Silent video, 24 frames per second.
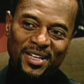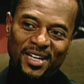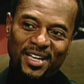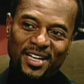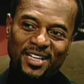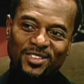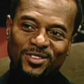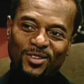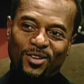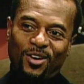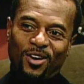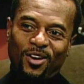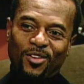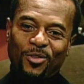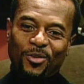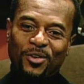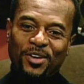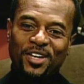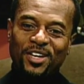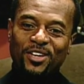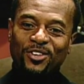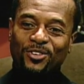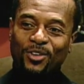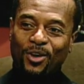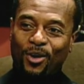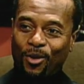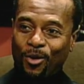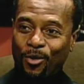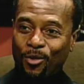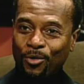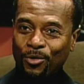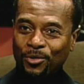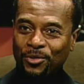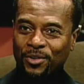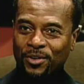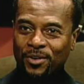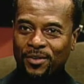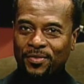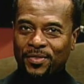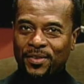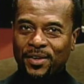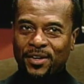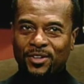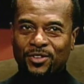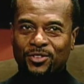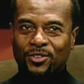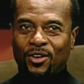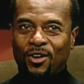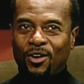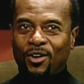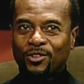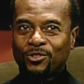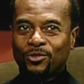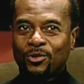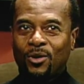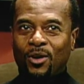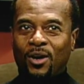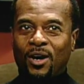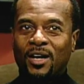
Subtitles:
And so although he's older, there's also